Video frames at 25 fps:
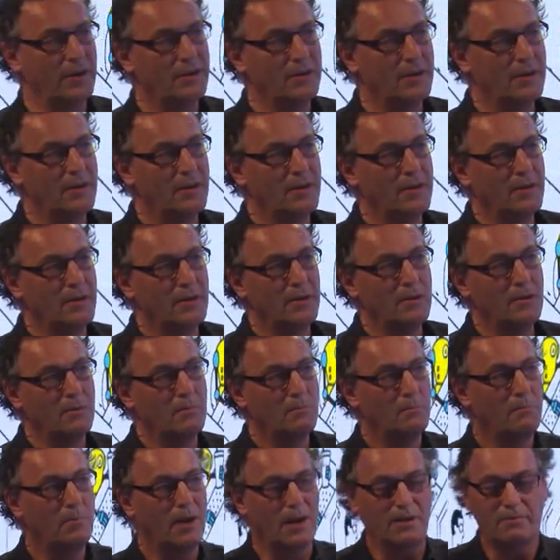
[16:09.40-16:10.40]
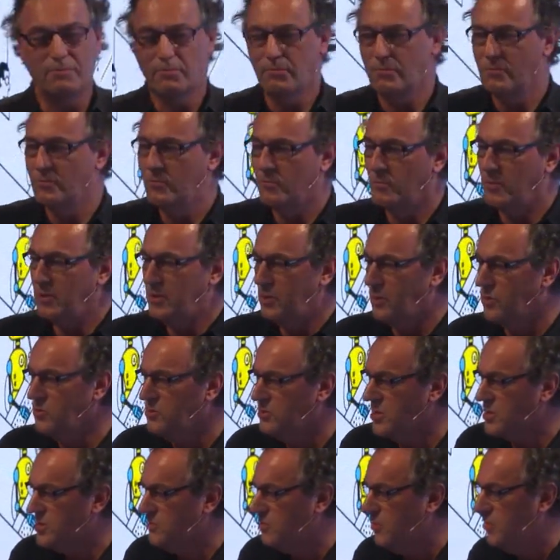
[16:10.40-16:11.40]
right? But we
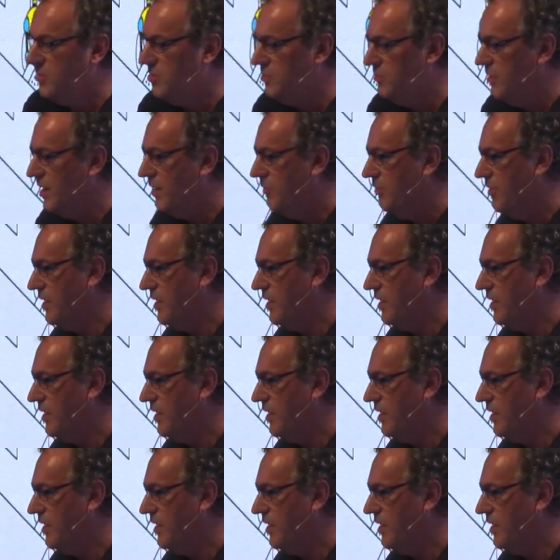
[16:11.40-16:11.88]
don't just want to make